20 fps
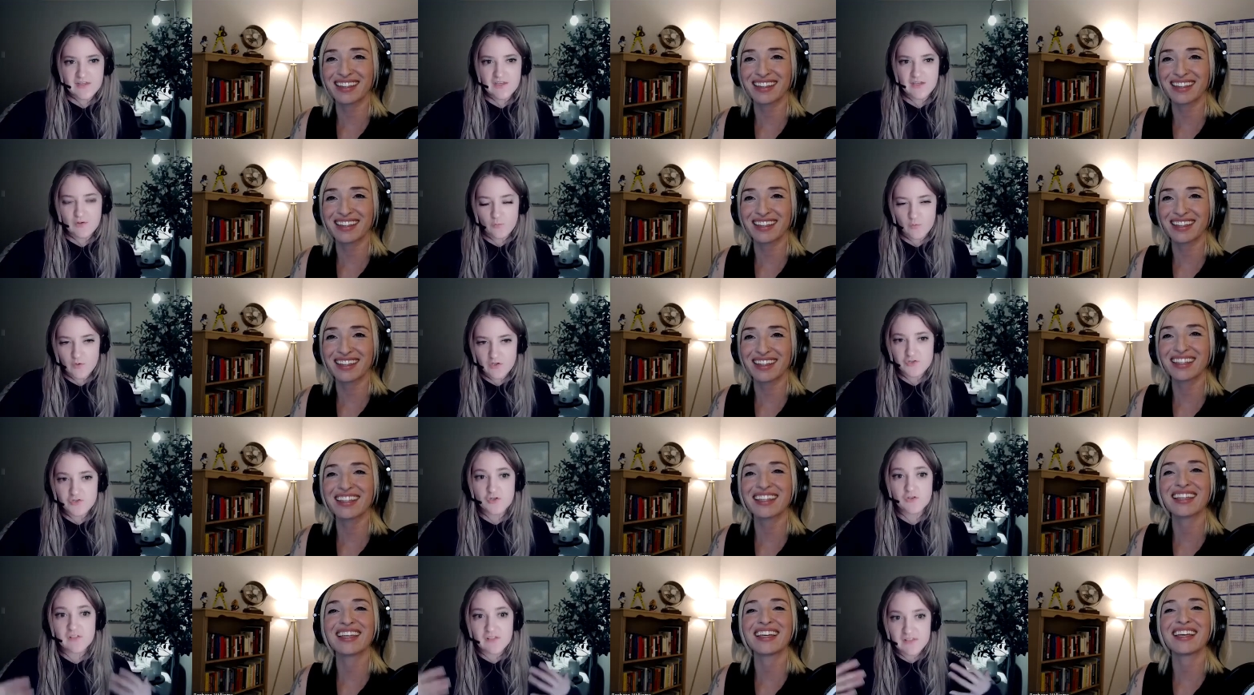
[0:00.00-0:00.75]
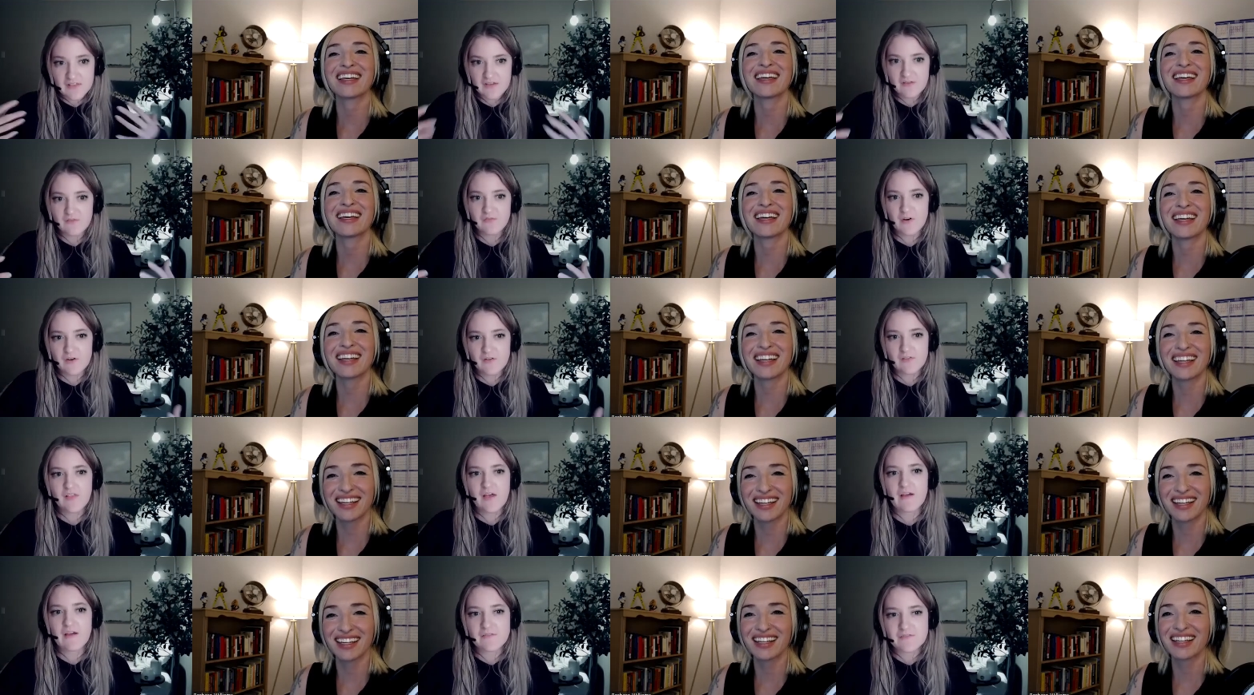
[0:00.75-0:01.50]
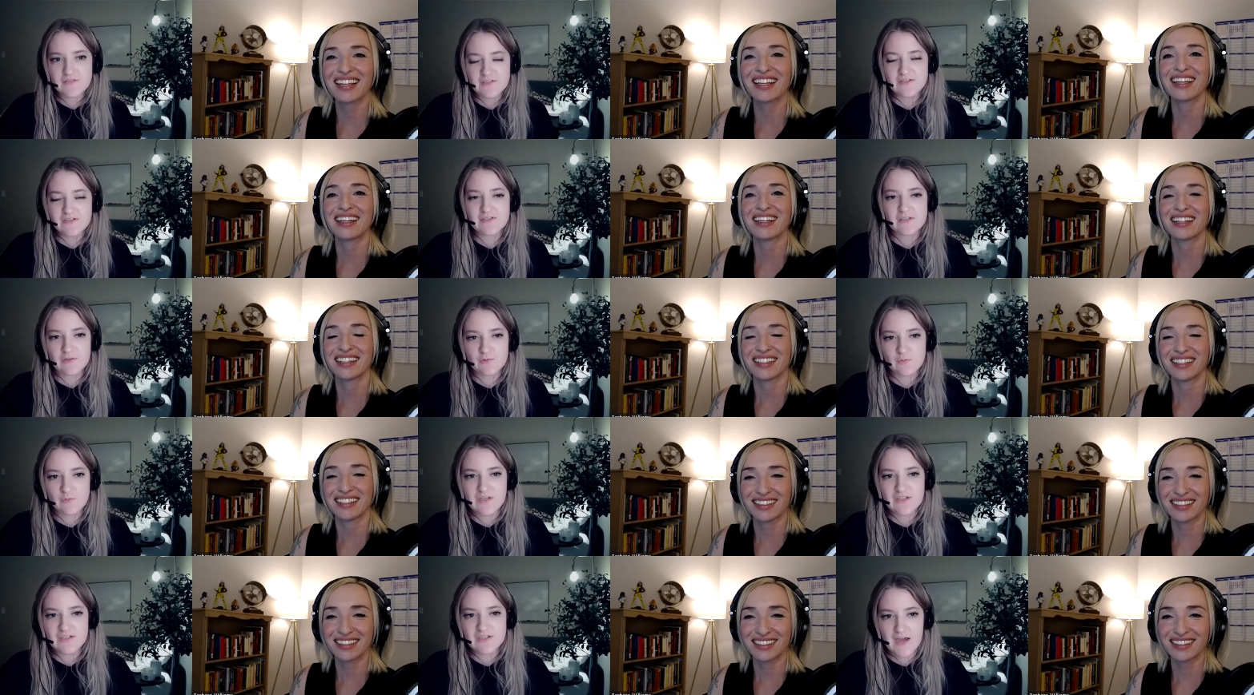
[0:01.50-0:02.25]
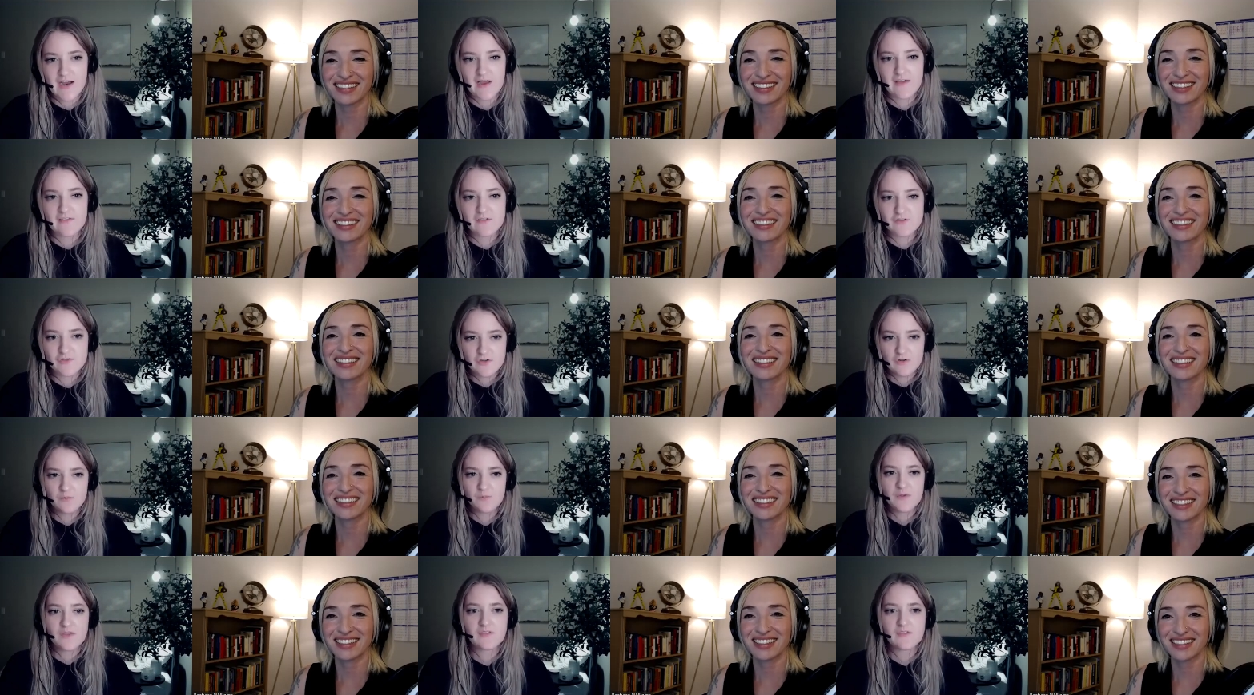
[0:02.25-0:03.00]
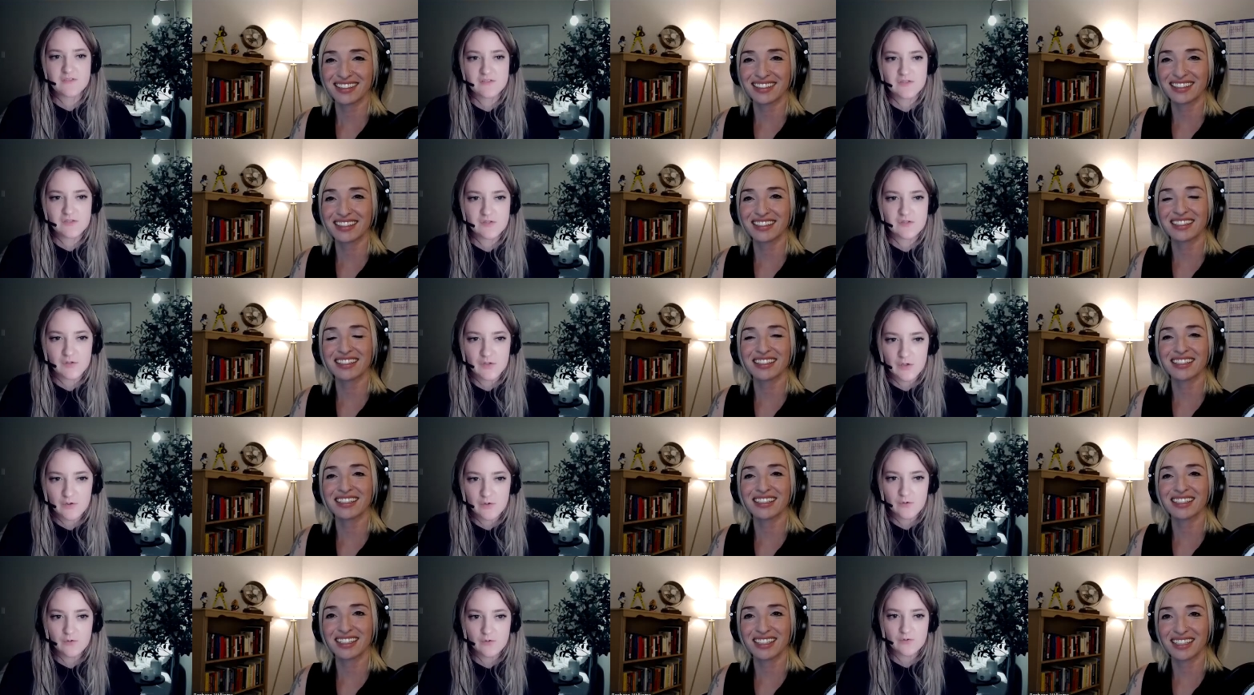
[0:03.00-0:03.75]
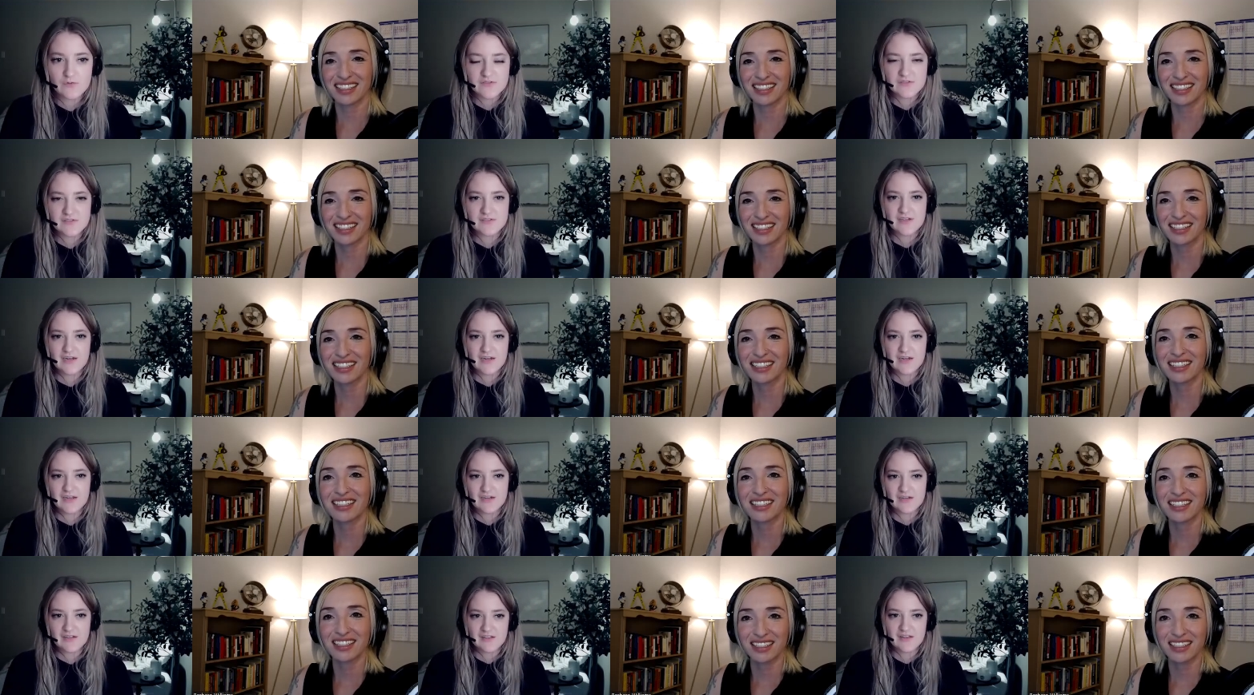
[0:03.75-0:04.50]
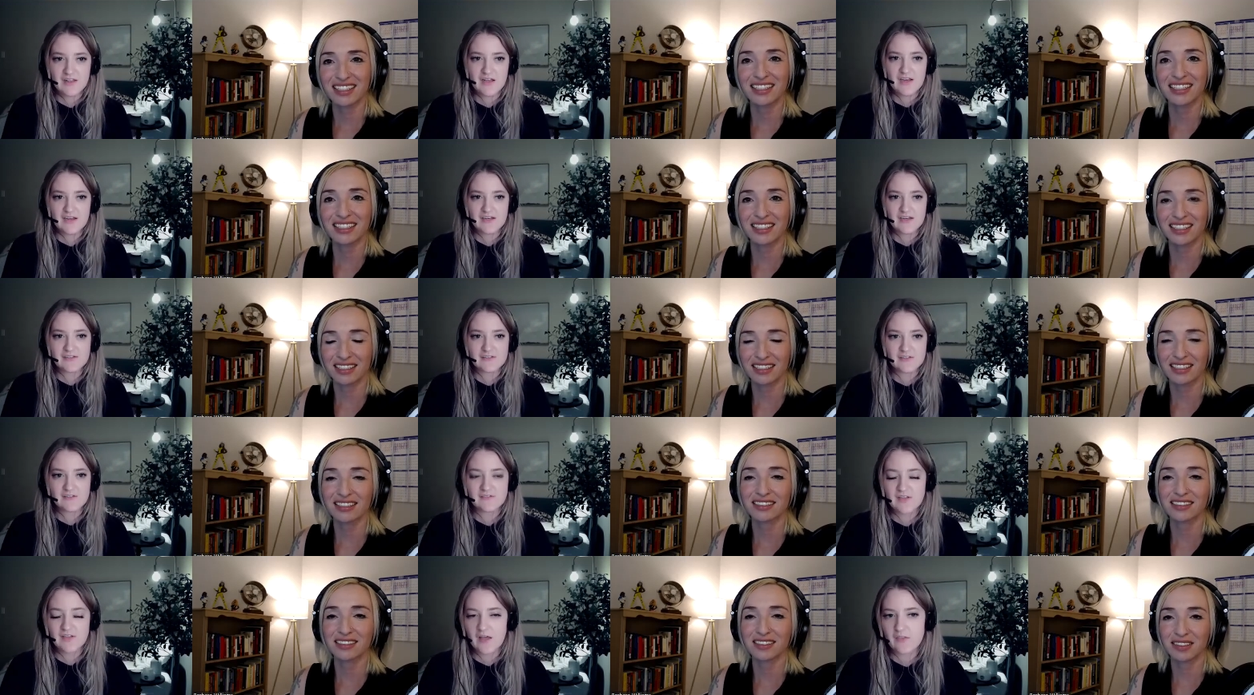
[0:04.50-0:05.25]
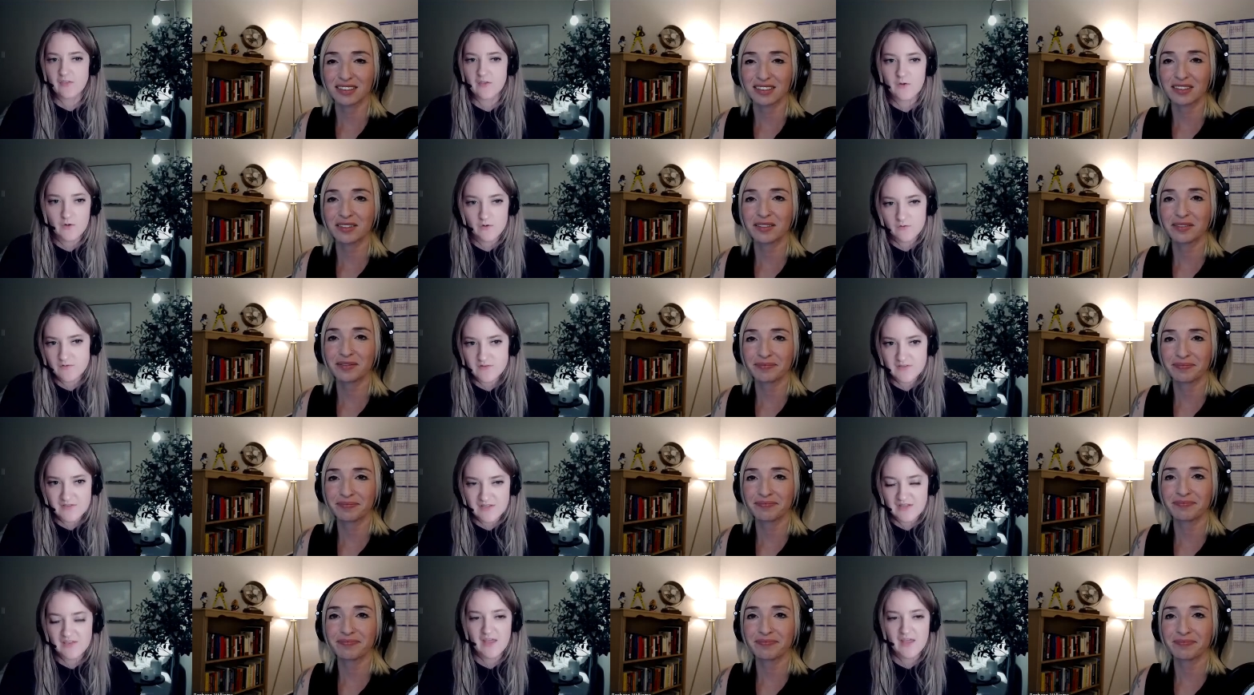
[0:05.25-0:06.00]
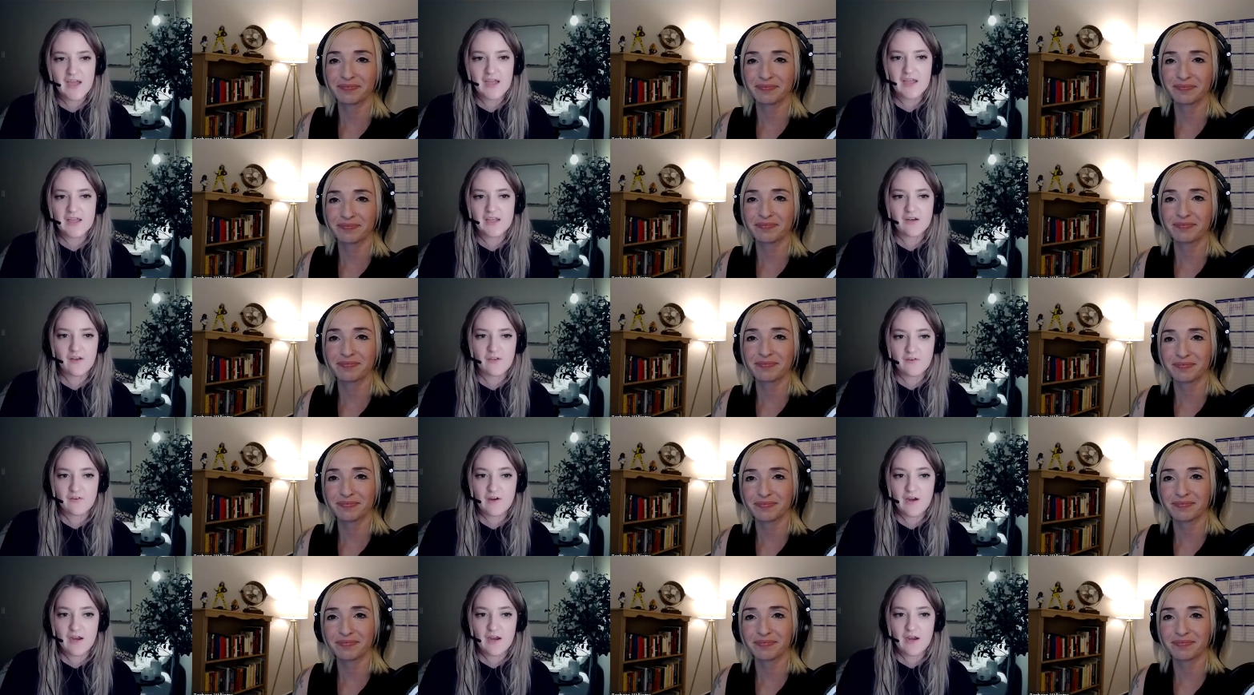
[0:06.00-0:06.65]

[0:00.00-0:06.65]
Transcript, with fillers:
Speaker 1: Like we should live our lives until we die. There shouldn't be this slow, steady decline until death. You don't see that in other